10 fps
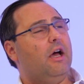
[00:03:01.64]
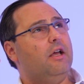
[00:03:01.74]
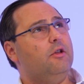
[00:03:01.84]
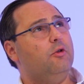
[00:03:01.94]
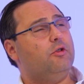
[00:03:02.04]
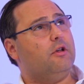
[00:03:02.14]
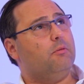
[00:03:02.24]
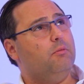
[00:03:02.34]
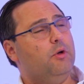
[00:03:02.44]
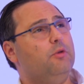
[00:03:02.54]
using
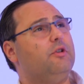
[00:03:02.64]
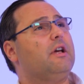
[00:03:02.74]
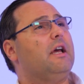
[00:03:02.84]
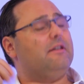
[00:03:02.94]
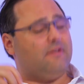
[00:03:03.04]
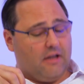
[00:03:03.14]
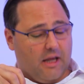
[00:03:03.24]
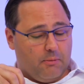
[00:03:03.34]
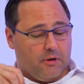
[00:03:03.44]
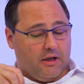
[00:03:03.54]
music and
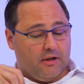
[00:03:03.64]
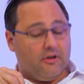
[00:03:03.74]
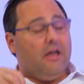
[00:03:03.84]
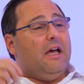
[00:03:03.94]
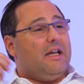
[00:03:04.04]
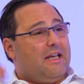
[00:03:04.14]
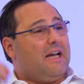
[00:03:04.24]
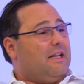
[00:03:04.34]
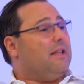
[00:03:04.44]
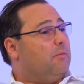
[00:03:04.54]
celebrities,
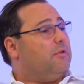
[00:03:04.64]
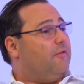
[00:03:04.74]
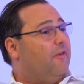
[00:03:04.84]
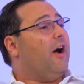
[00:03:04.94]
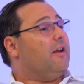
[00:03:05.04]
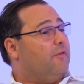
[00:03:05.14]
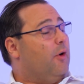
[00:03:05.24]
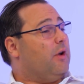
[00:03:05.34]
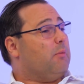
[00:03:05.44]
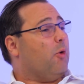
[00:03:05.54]
getting them to find
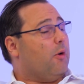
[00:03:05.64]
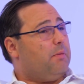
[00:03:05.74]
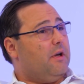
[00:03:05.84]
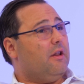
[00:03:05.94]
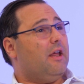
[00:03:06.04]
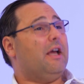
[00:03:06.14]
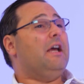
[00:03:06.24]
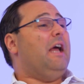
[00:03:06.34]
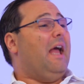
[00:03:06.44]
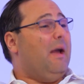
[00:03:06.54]
voting more appealing.
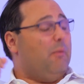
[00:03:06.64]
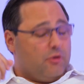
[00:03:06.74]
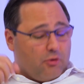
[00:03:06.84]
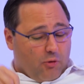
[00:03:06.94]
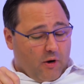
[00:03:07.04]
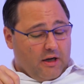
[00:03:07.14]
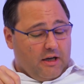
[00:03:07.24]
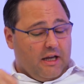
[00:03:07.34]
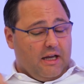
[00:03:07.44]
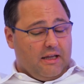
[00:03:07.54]
It was
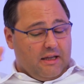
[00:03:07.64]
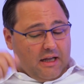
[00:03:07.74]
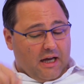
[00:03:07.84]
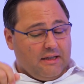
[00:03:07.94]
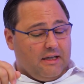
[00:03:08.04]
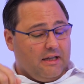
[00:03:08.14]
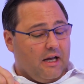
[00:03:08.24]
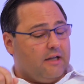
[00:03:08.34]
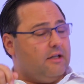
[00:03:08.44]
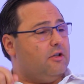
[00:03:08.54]
credited in the
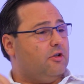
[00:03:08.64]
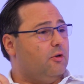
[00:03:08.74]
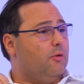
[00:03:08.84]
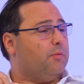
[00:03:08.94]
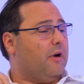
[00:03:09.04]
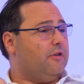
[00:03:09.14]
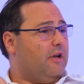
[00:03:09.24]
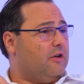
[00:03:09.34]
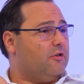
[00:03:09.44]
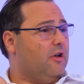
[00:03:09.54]
1992
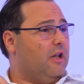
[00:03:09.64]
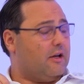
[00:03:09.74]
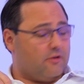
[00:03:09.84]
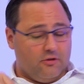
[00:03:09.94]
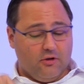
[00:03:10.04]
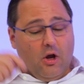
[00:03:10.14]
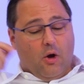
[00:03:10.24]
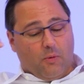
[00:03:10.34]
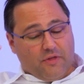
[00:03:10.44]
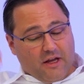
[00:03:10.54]
presidential elections
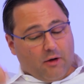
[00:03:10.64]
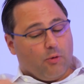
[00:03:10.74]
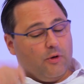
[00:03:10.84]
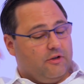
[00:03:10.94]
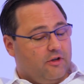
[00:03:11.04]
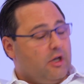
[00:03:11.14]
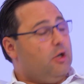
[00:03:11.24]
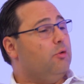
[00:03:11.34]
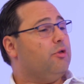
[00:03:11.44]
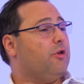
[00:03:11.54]
with increasing
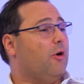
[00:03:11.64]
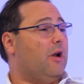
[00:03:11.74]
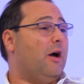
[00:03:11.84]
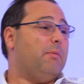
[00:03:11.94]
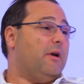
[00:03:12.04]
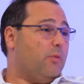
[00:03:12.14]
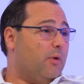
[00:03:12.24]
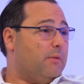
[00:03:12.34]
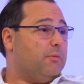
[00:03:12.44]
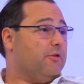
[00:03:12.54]
youth turnout by
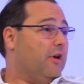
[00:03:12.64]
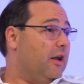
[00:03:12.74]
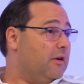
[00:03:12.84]
20%.